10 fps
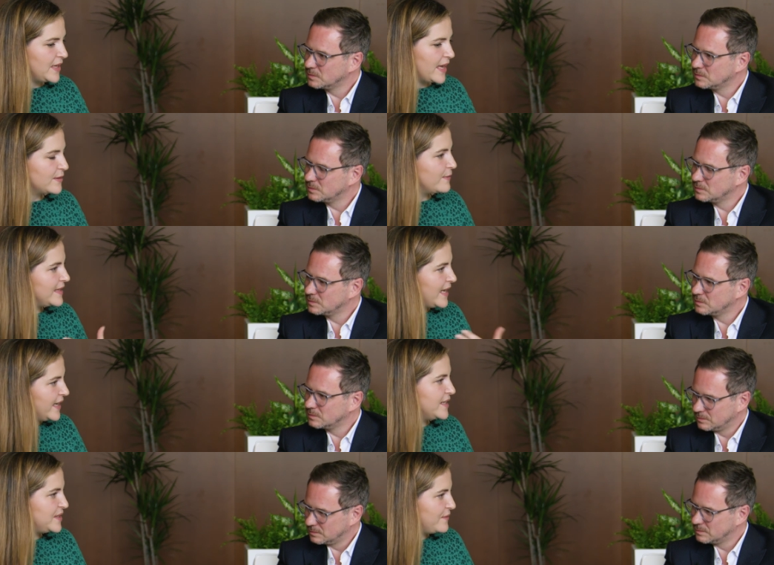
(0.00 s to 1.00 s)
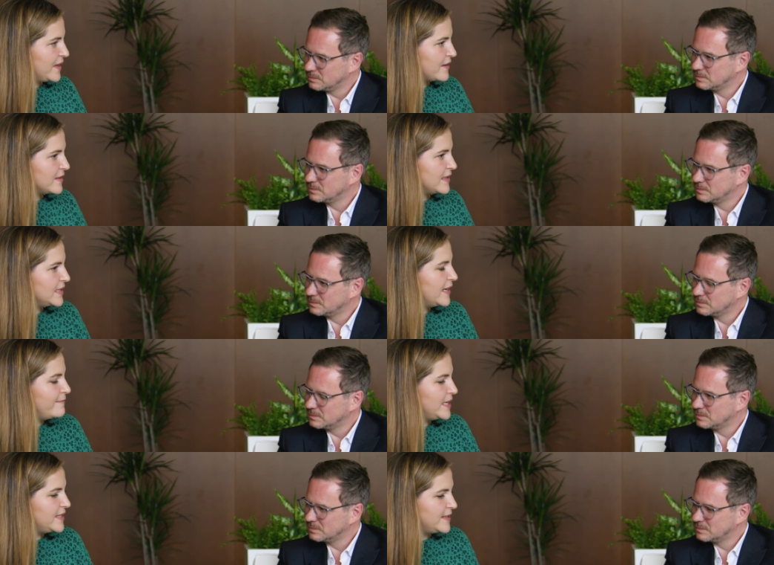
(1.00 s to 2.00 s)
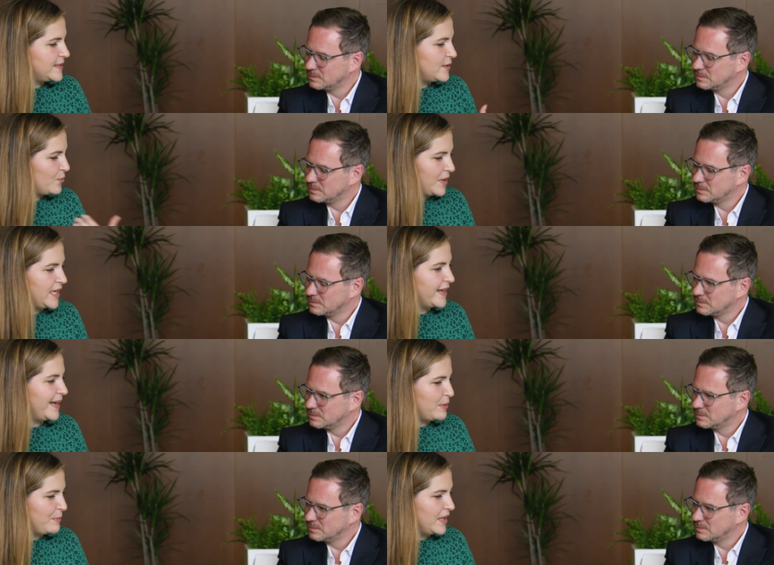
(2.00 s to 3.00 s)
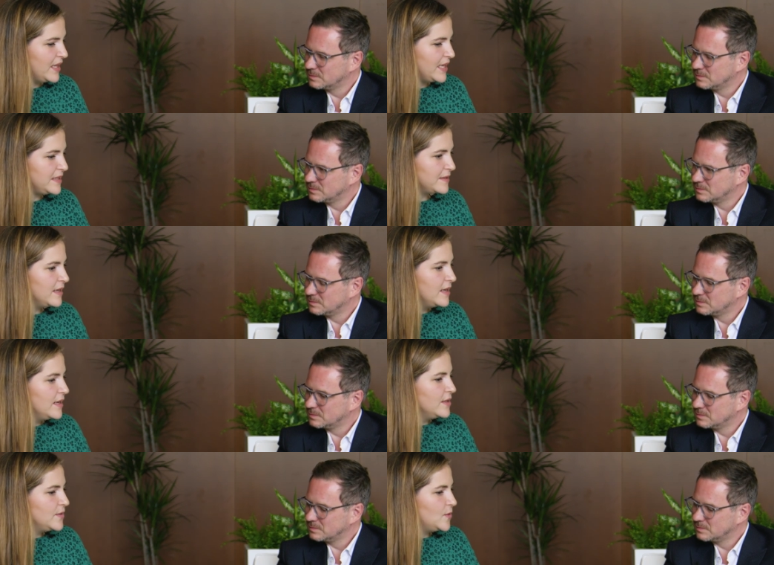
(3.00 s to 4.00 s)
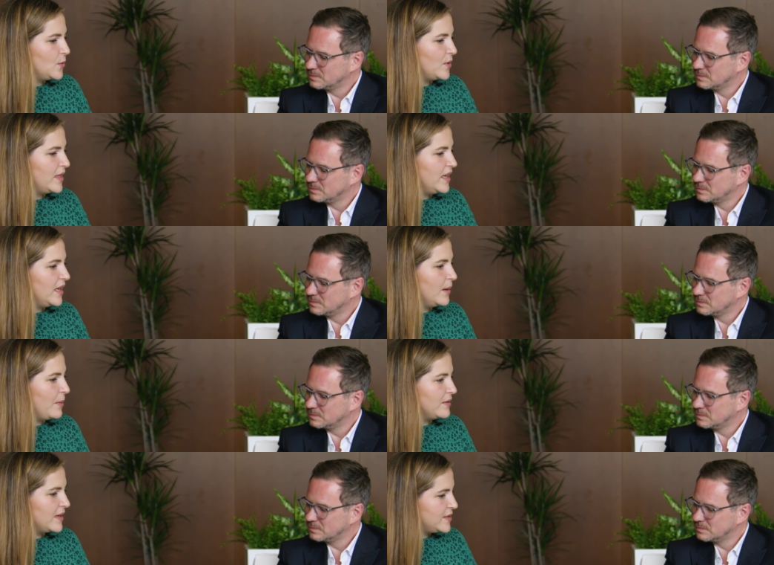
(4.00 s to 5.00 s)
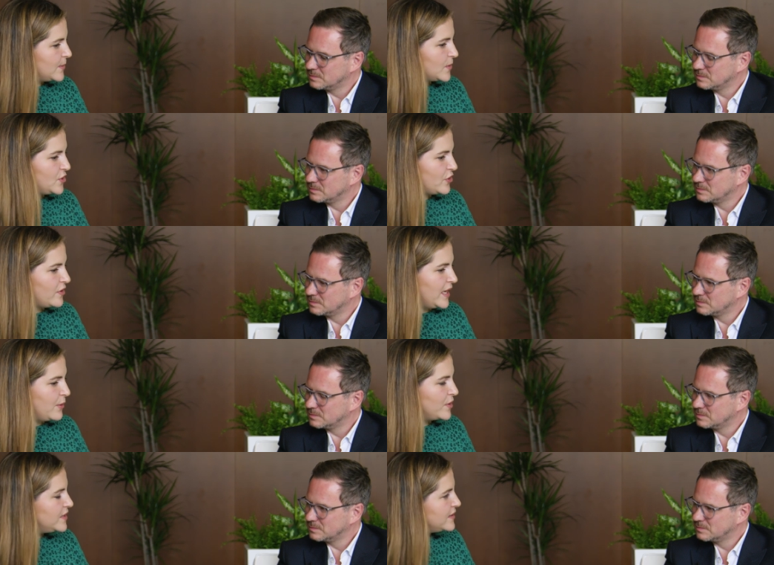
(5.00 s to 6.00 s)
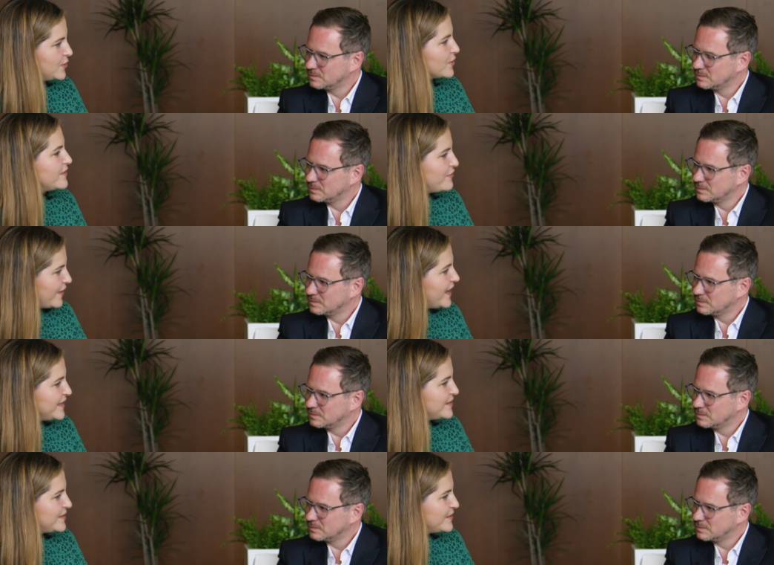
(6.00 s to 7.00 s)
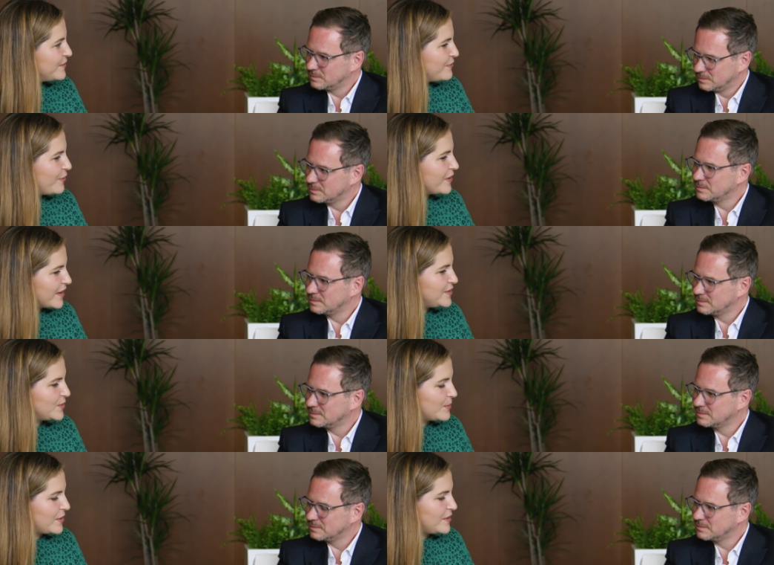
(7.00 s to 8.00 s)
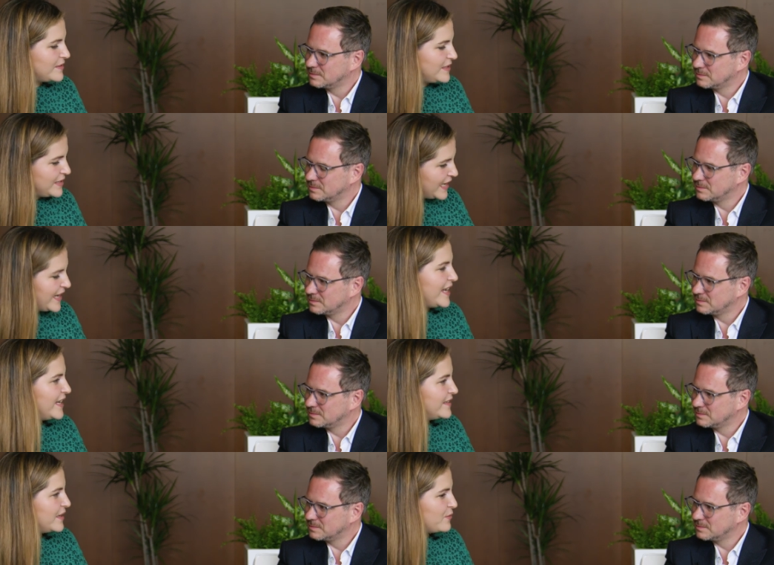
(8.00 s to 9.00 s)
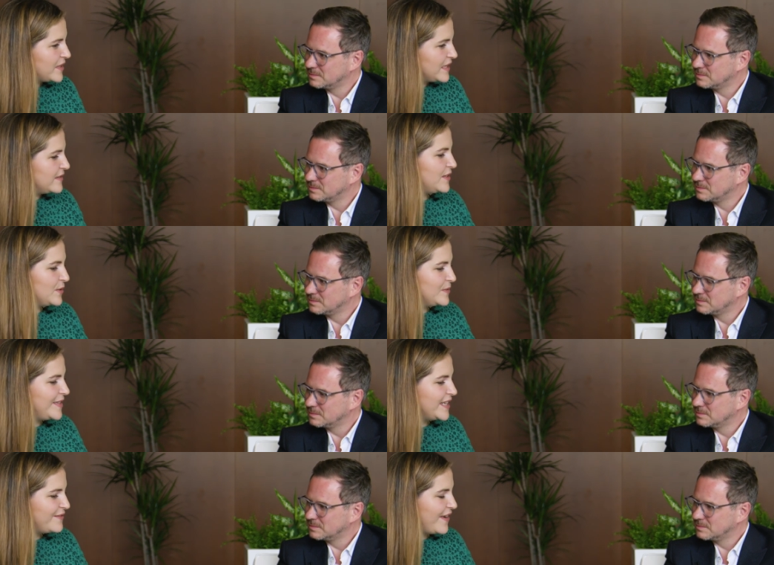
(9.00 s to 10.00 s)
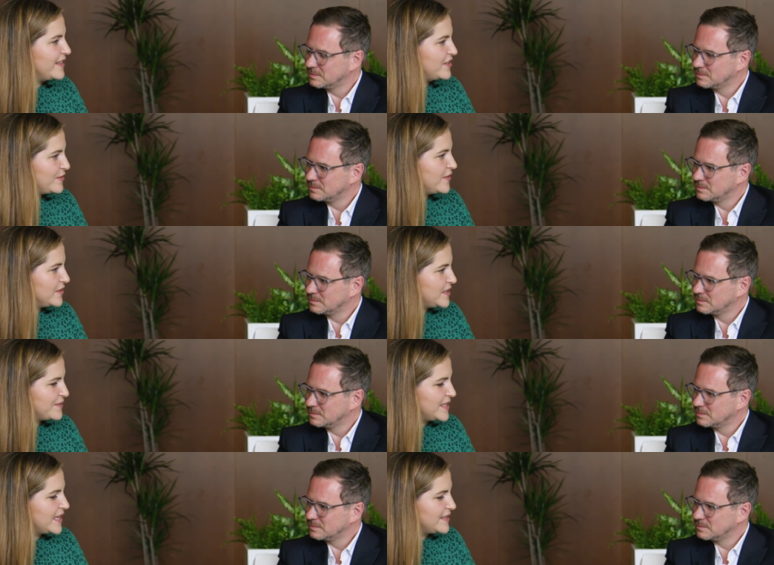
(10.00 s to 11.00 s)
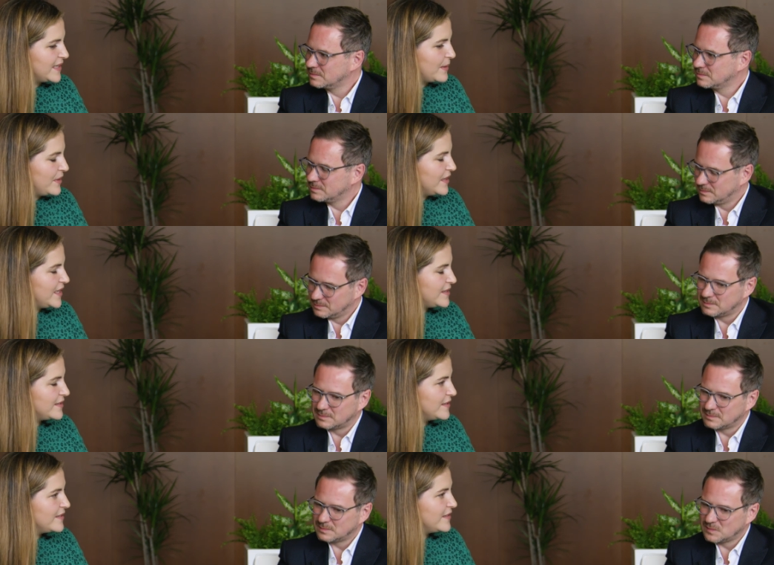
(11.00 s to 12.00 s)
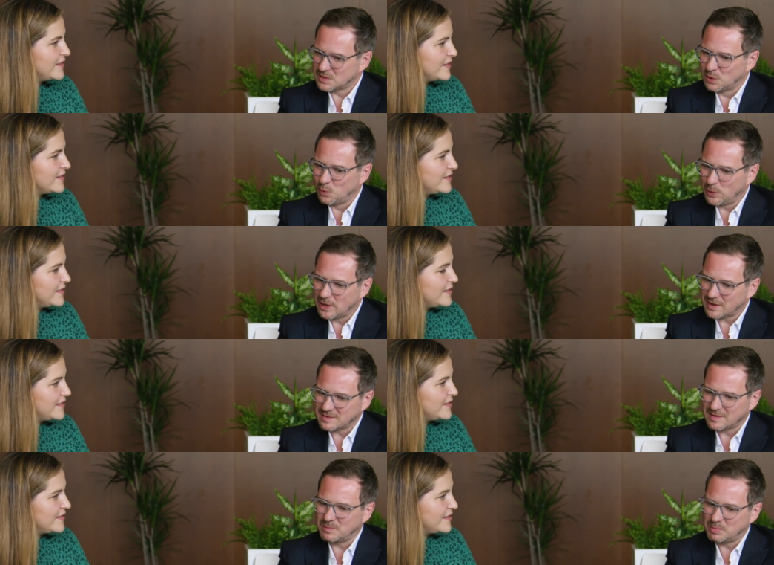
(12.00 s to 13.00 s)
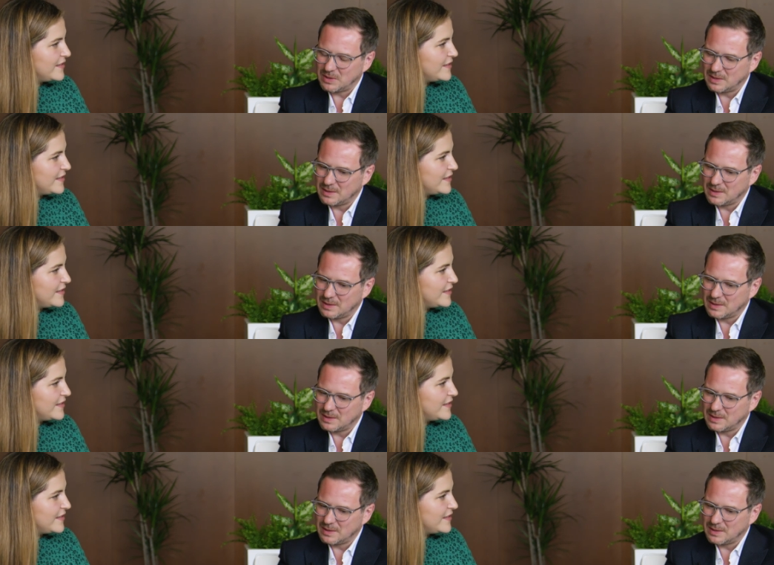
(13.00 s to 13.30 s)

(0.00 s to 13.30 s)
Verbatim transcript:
Speaker 1: together with DataSphere, they give me so many capabilities. So when thinking about customer journey, what is your advice for a customer today that want to you know take advantage of all these fantastic abilities
Speaker 2: so we at sap